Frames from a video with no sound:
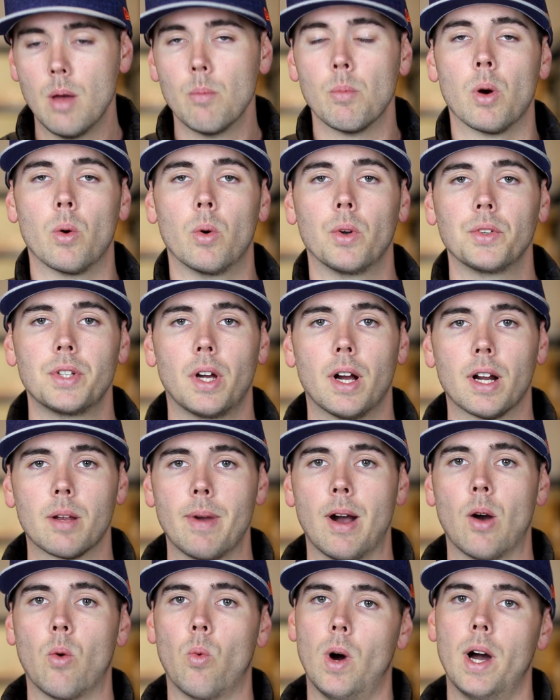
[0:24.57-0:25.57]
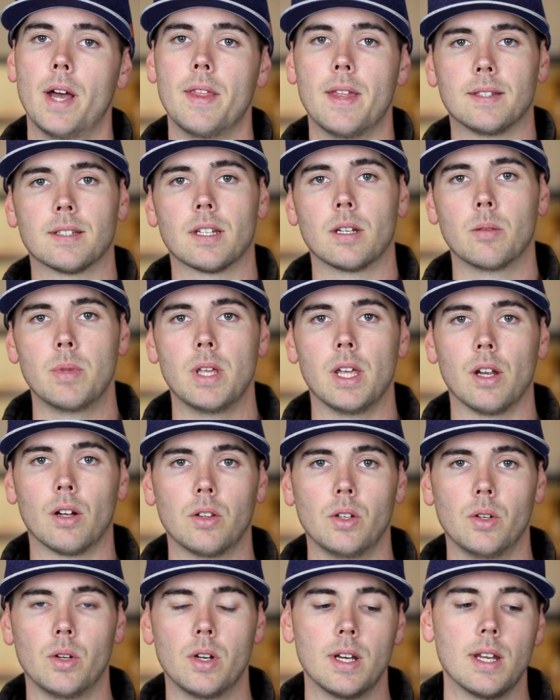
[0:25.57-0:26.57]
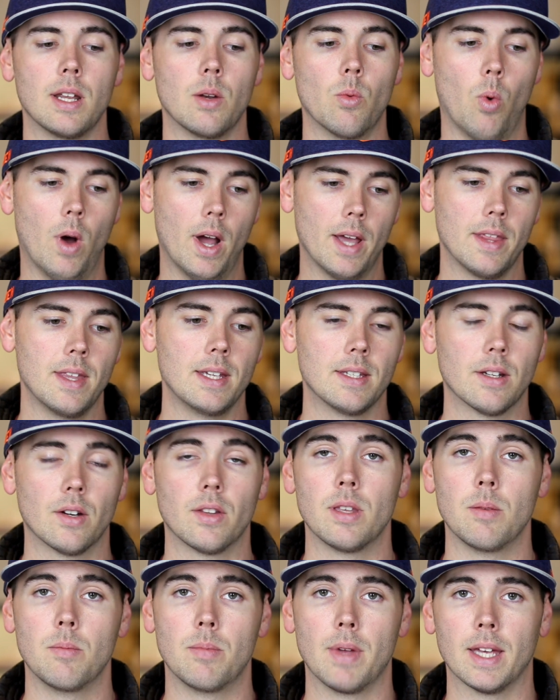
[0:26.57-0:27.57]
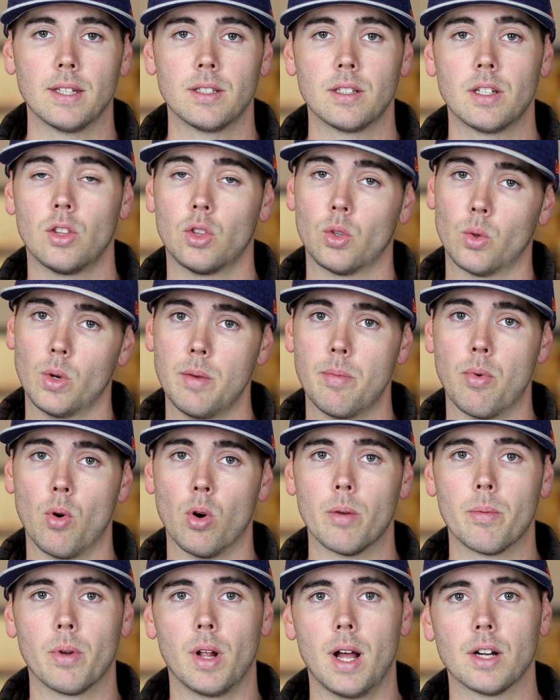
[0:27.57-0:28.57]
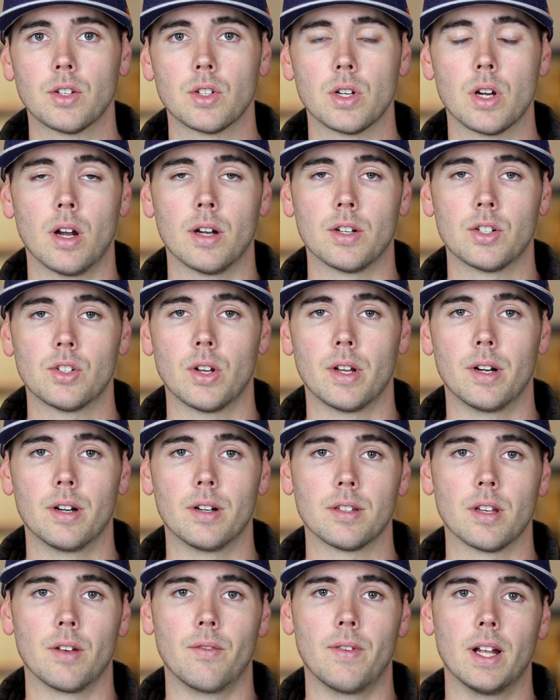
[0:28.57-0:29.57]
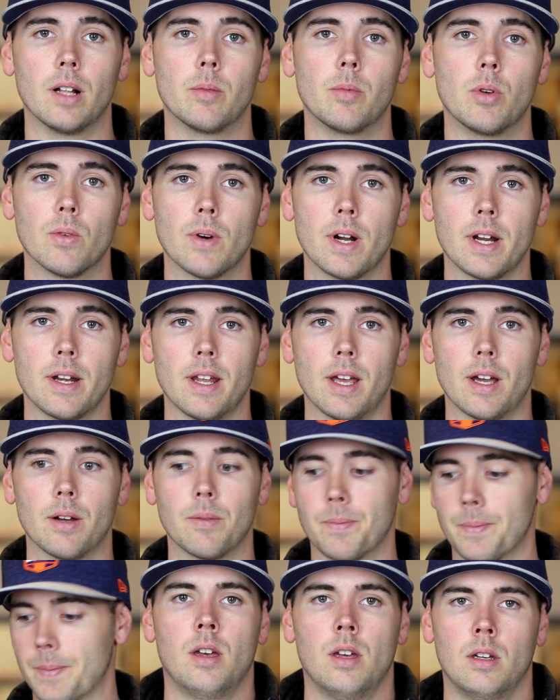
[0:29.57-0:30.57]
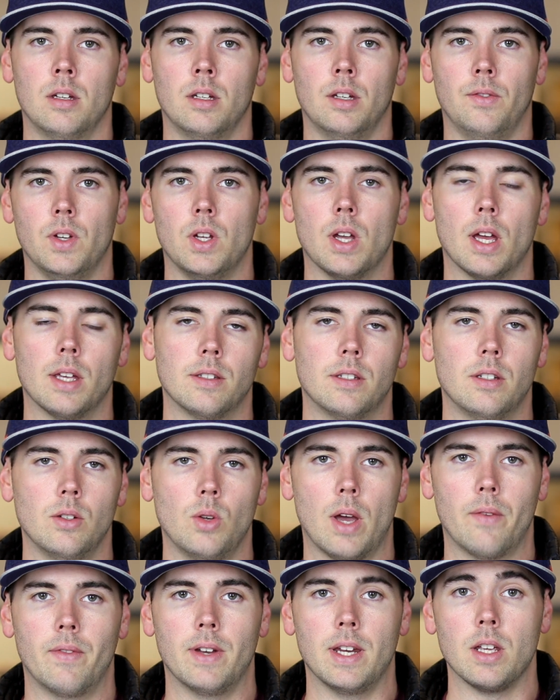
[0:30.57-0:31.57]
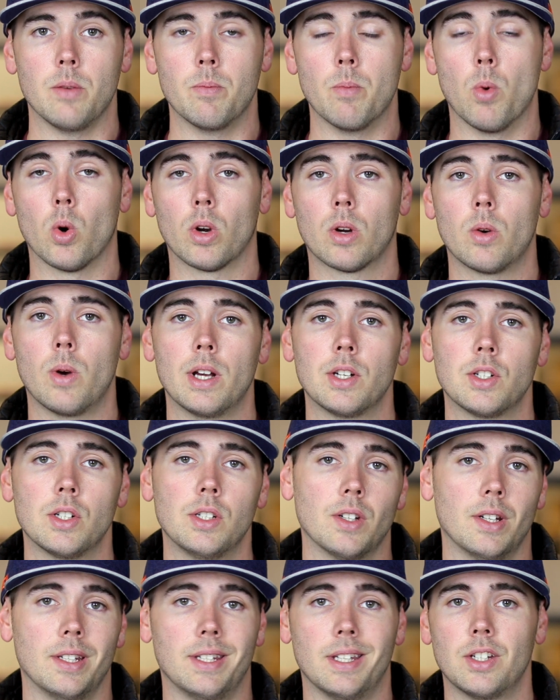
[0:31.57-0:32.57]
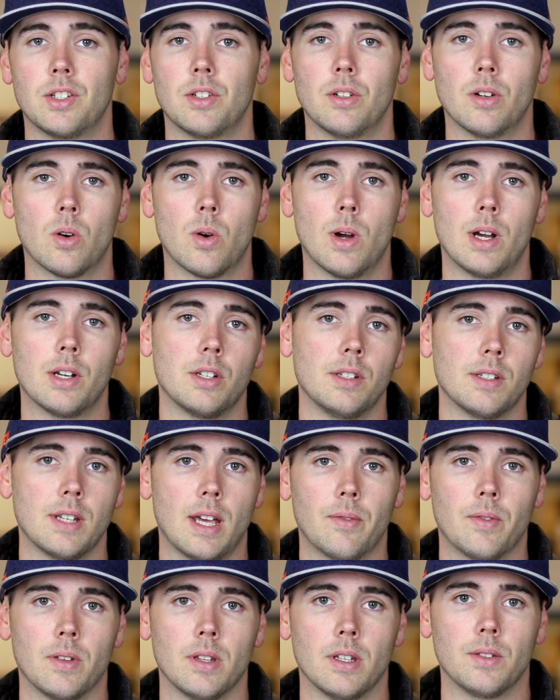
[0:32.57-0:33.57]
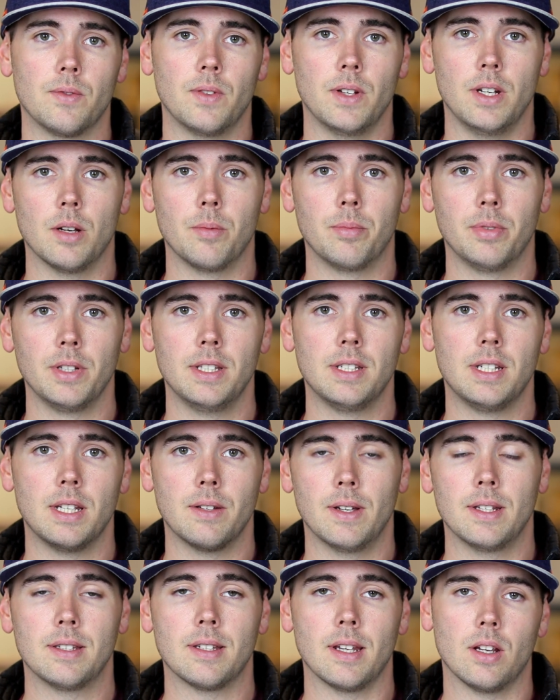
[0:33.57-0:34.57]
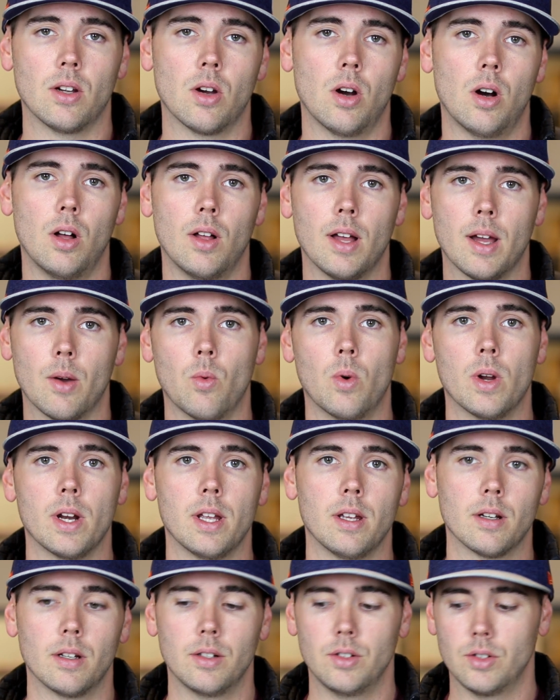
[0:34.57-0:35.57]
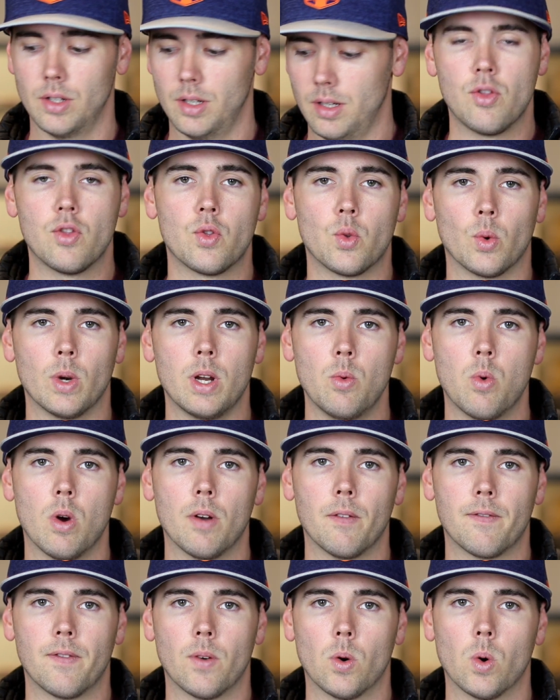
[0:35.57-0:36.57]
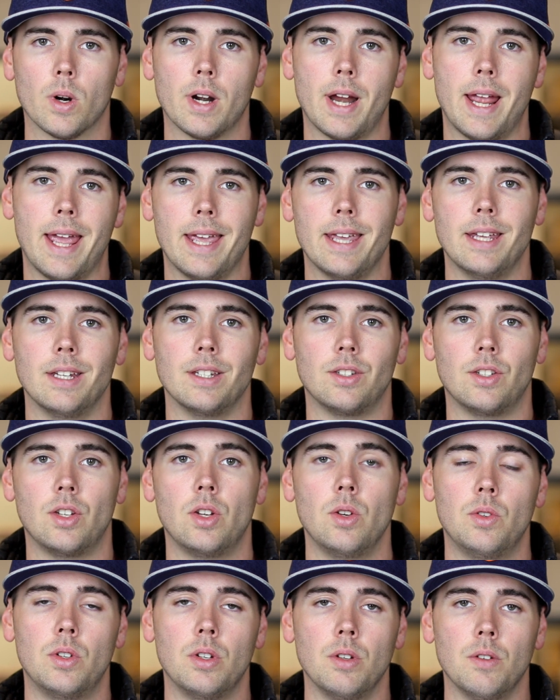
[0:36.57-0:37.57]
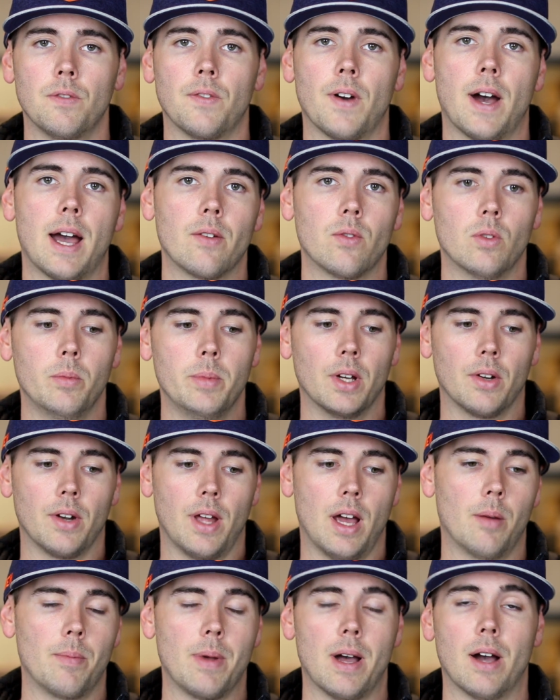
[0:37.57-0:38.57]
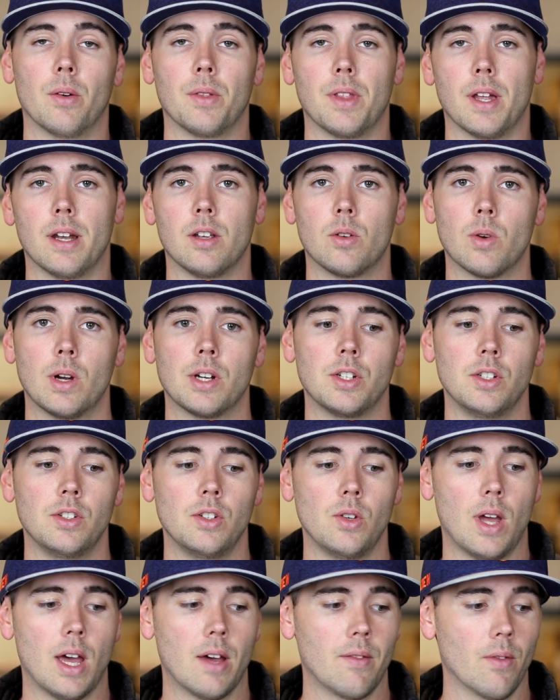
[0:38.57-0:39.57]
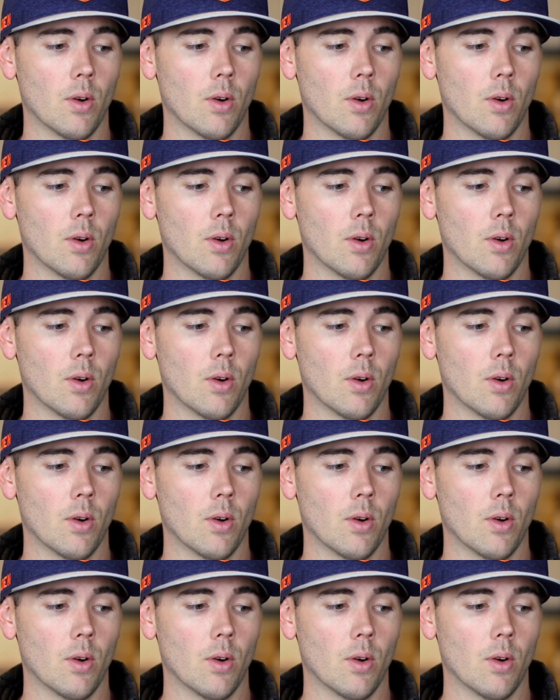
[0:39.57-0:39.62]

but we'll talk about why that's going to be included and why these are the best 3 portable oxygen concentrators available right now. If you guys do have any more questions or additional questions after this video, please give us a call at 1-800-314-8225. We'll be able to help out with any questions you have,